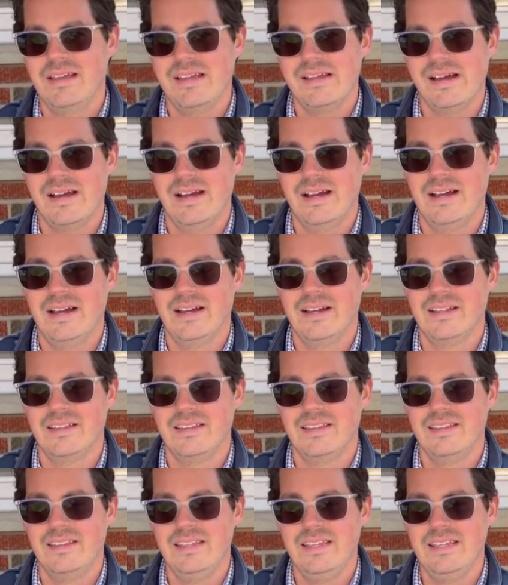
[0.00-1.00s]

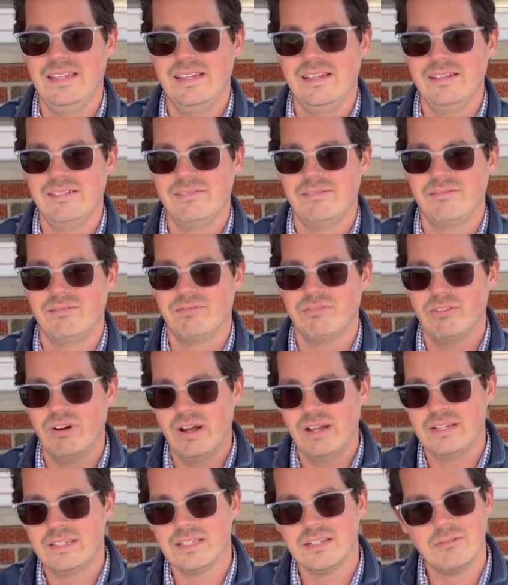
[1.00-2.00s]
the
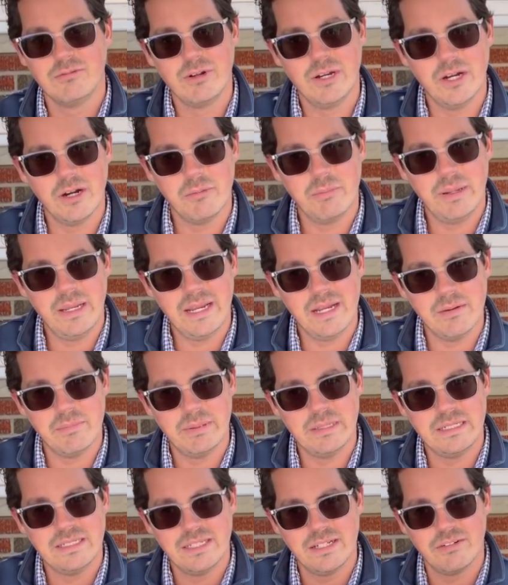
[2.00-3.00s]
front and rear being a
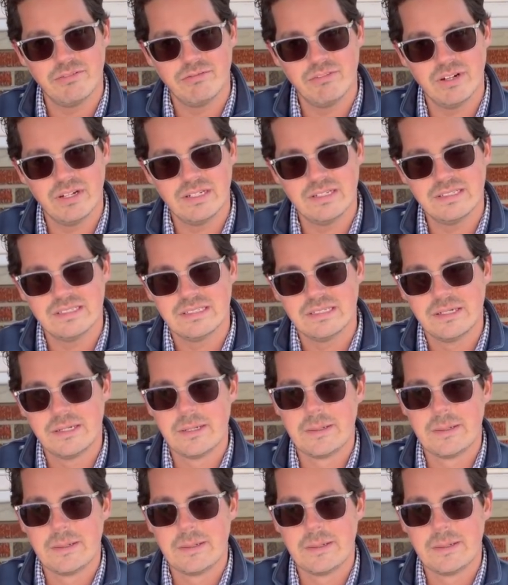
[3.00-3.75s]
bit different,